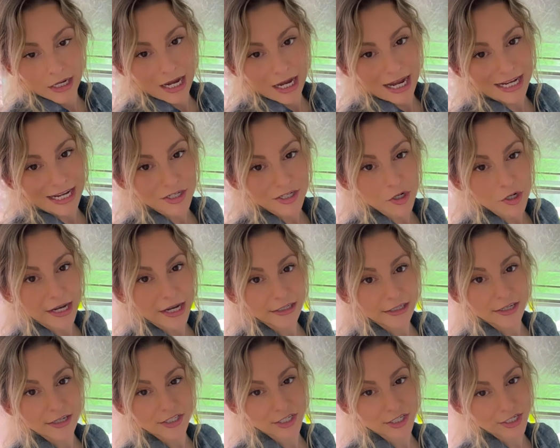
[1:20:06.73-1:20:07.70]
I try
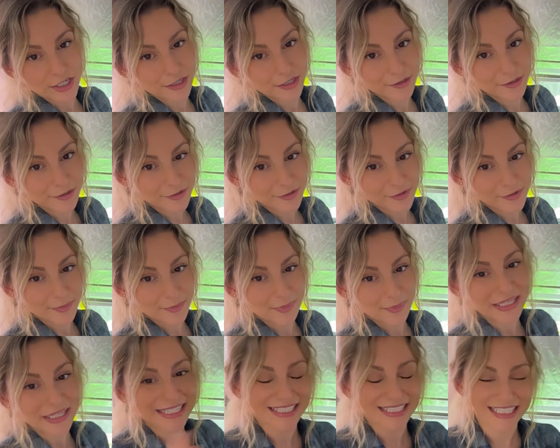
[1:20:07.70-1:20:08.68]
not to use,
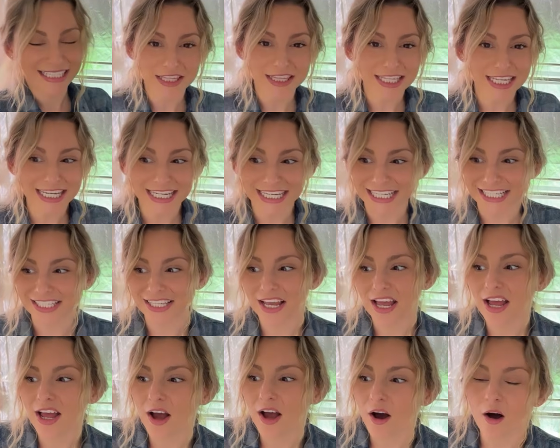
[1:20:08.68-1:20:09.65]
but the thing is,
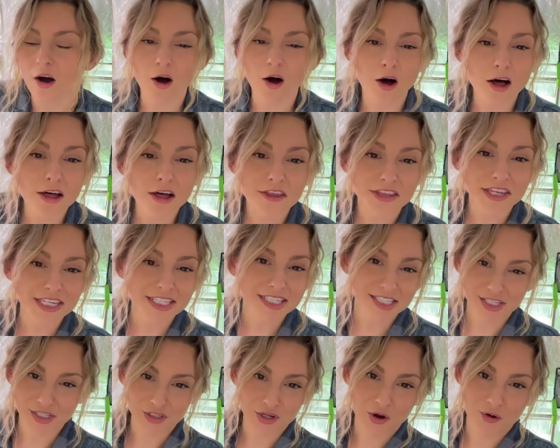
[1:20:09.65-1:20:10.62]
all this
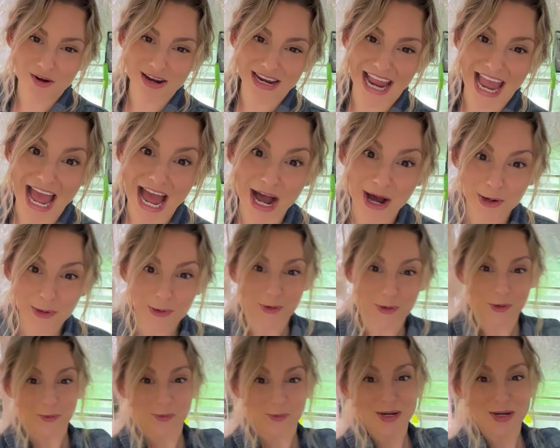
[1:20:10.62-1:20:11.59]
is going out
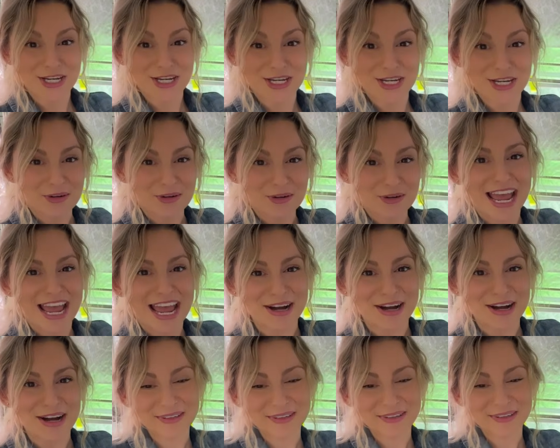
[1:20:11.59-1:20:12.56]
the window
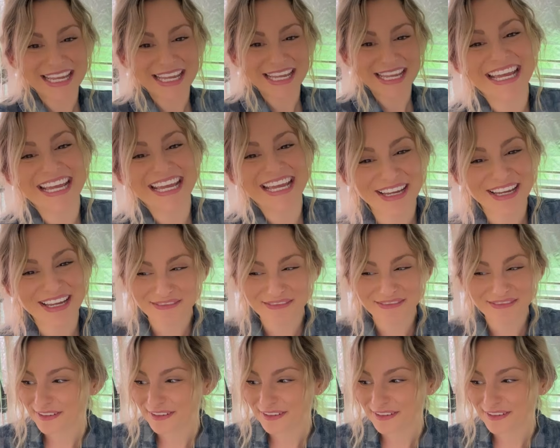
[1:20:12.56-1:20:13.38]
now. if